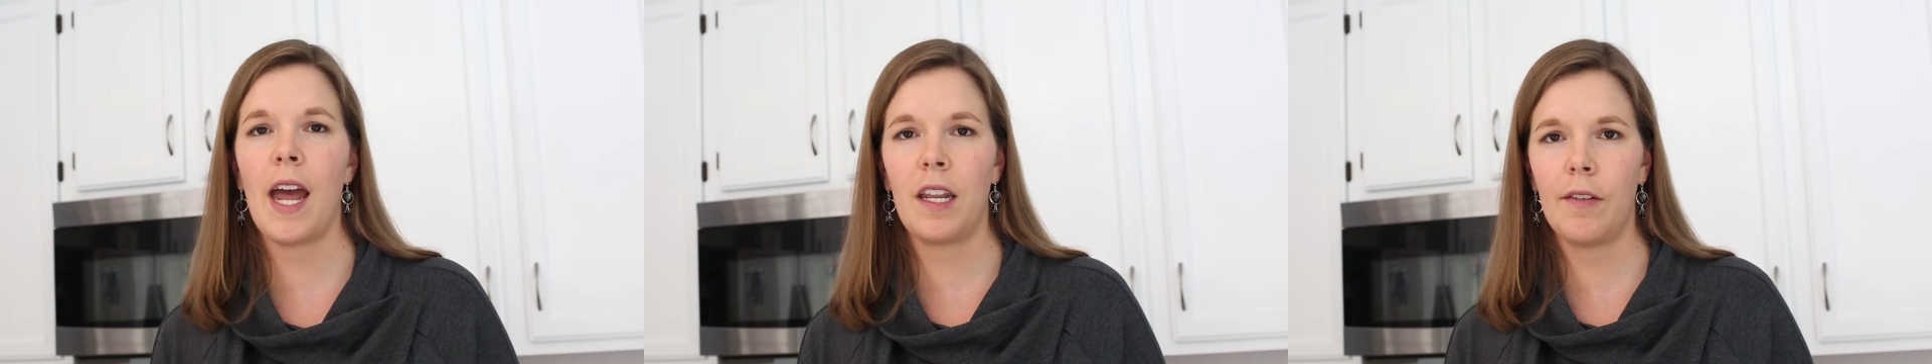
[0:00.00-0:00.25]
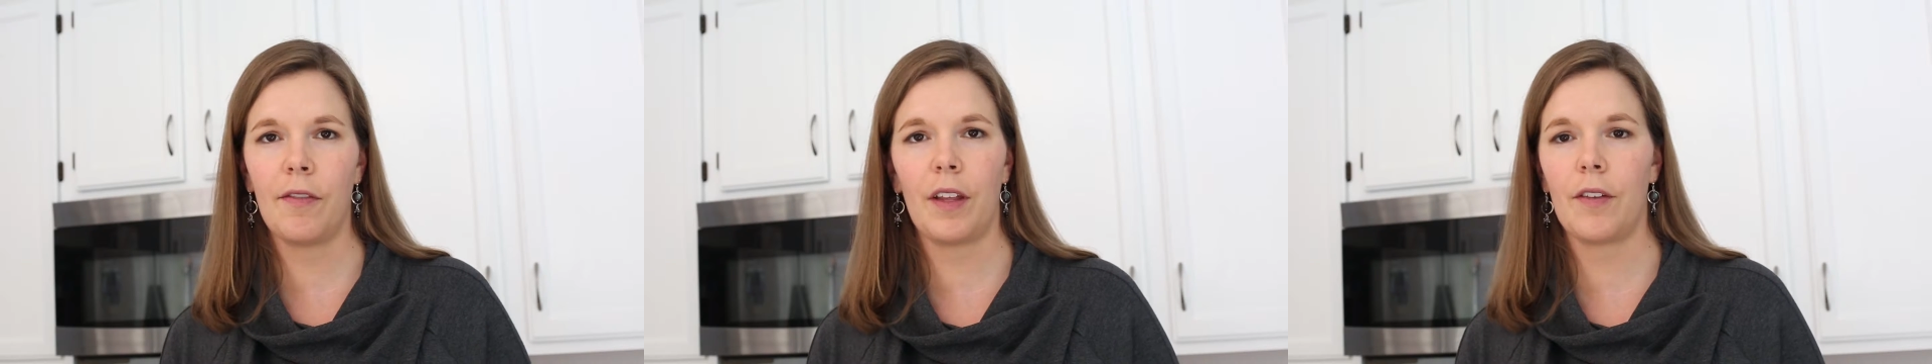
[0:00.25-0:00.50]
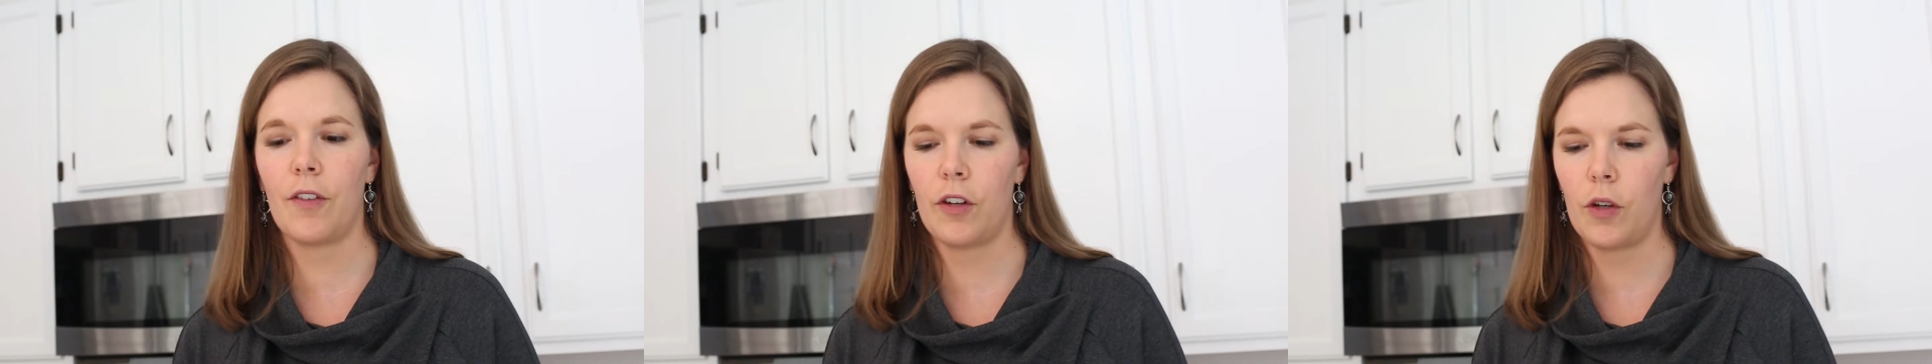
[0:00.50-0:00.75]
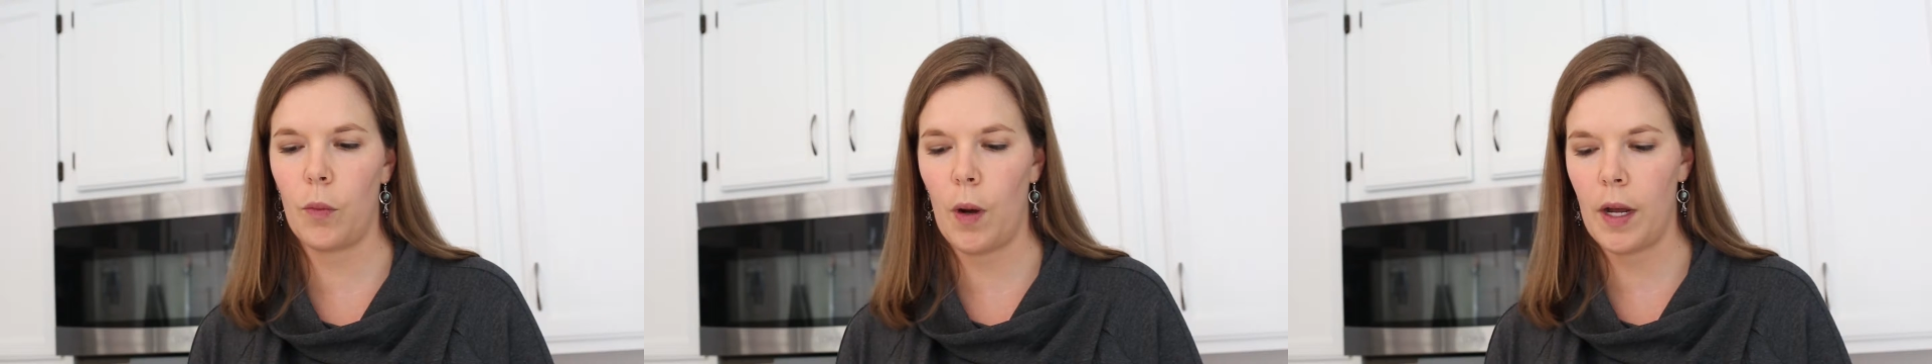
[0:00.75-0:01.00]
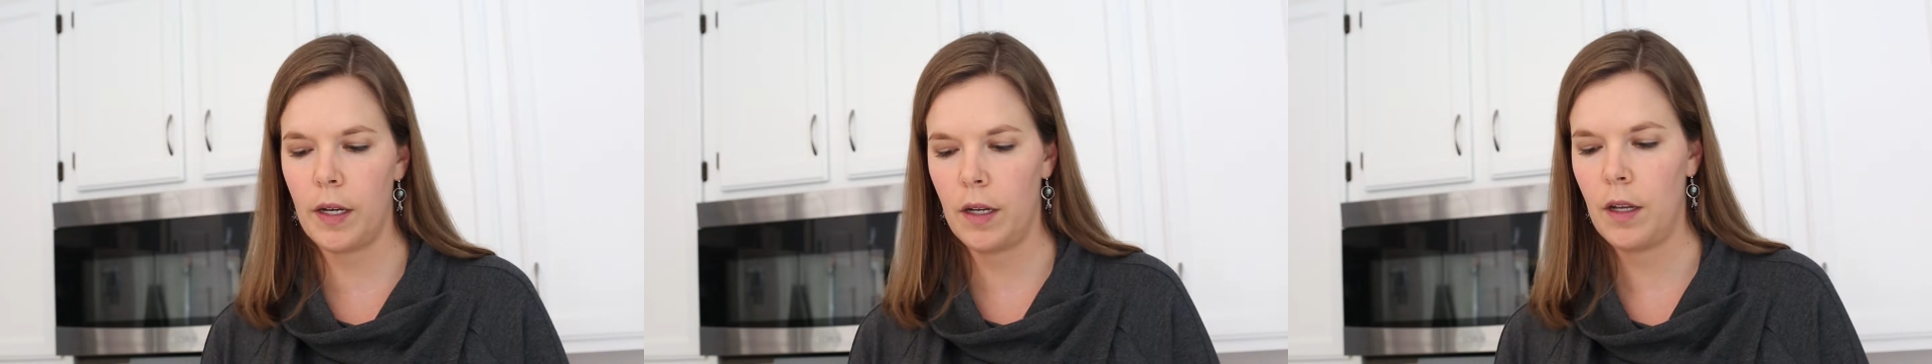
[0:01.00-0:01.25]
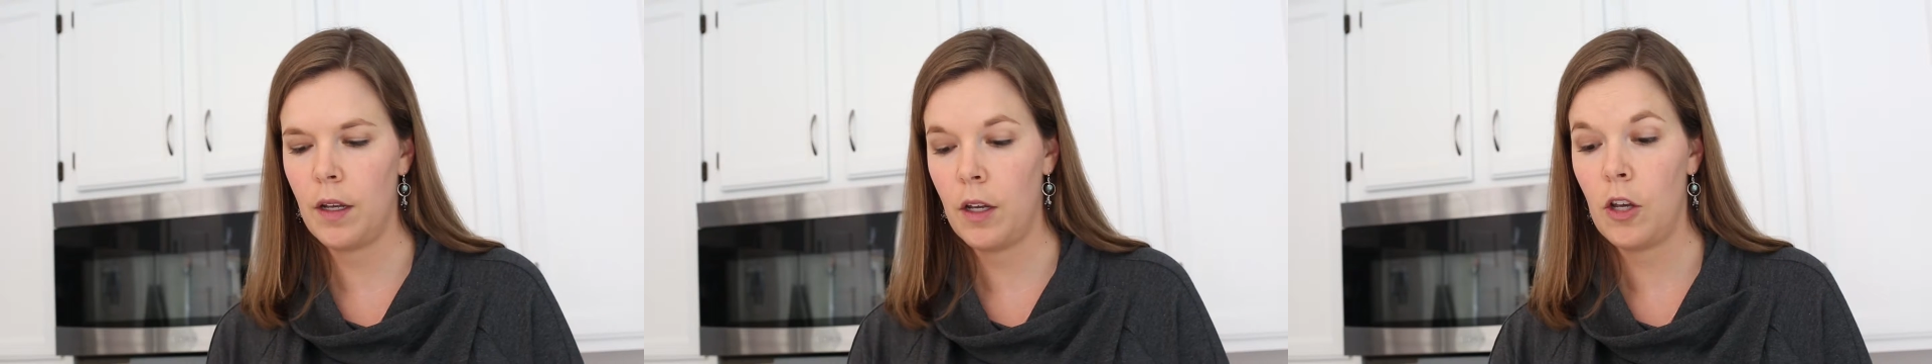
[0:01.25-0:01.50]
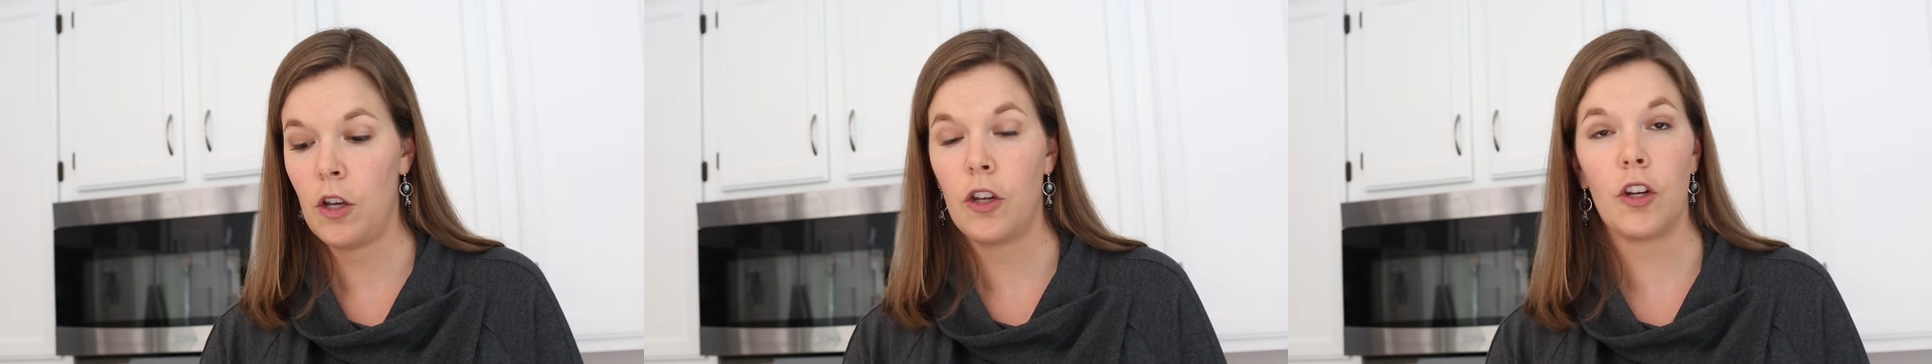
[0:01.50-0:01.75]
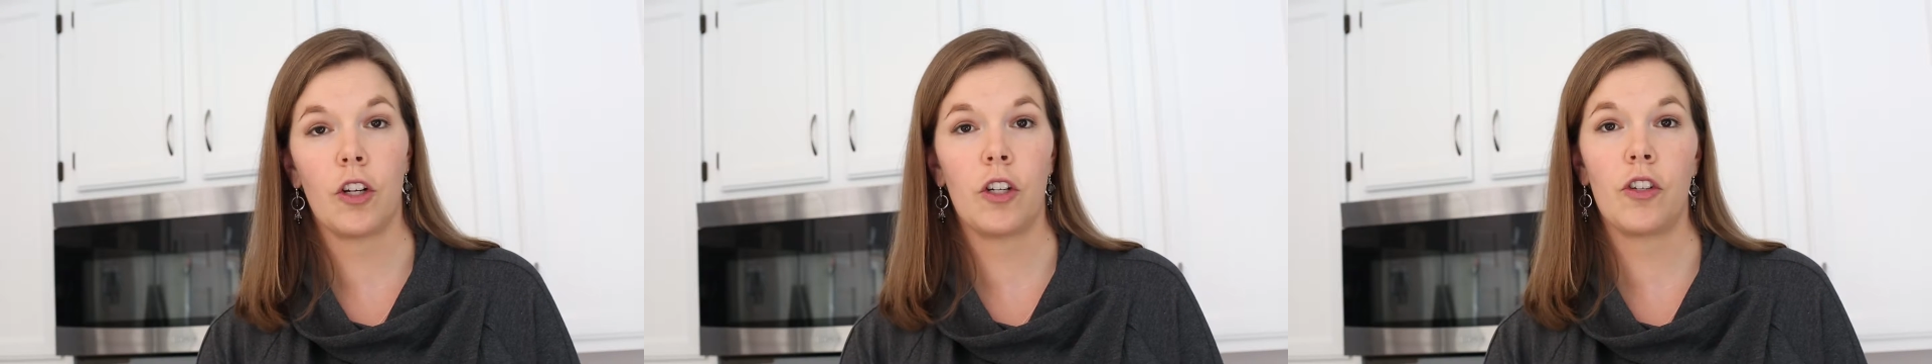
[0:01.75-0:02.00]
any flavor you want.
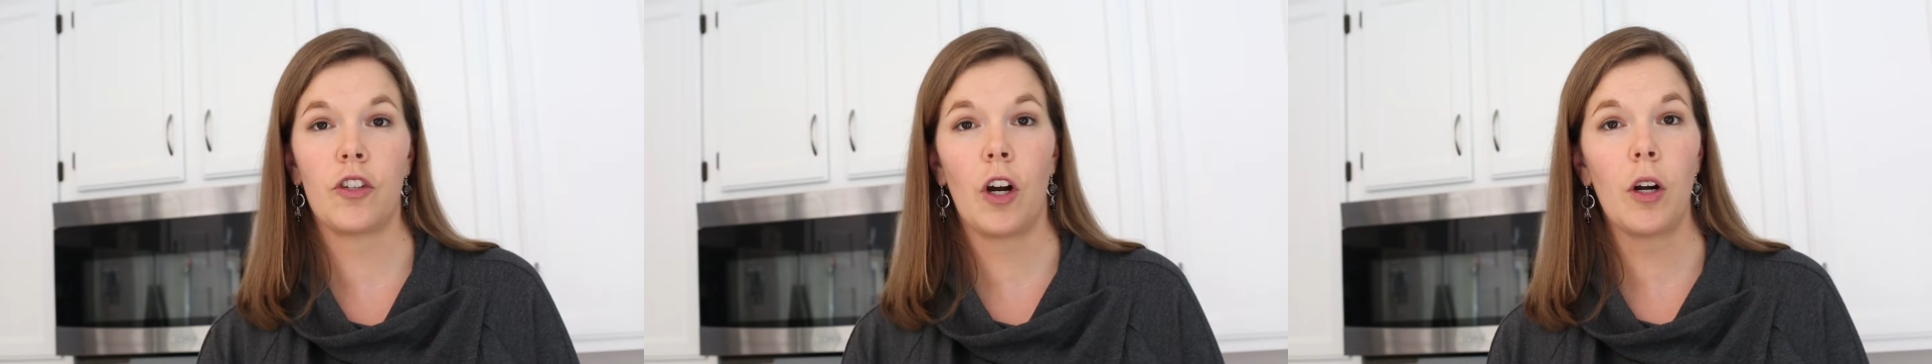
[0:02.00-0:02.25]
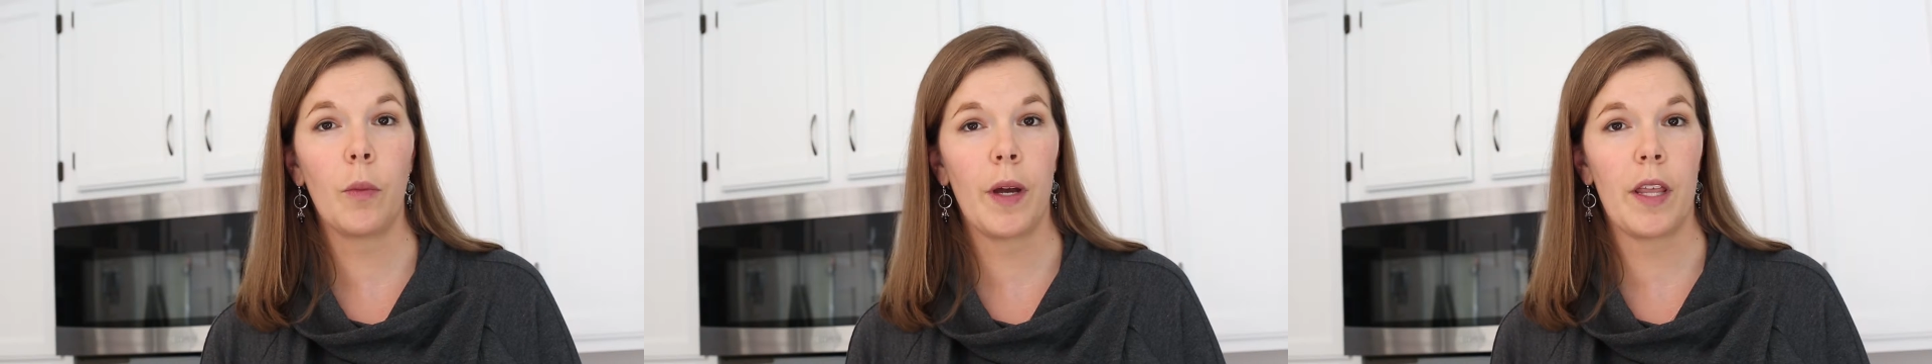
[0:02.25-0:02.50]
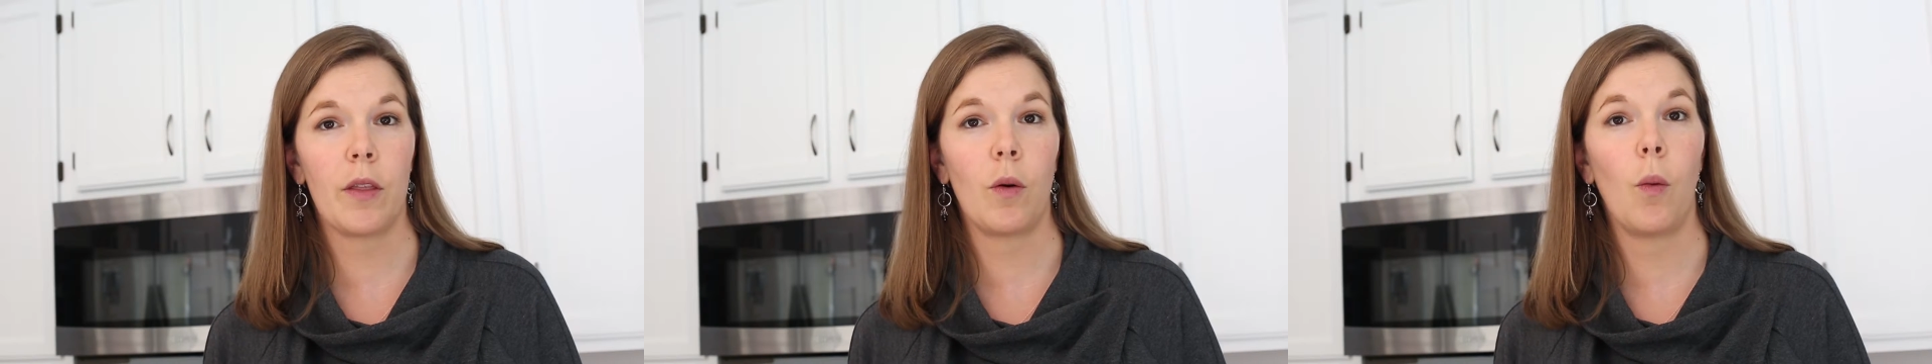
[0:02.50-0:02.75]
You're going to start with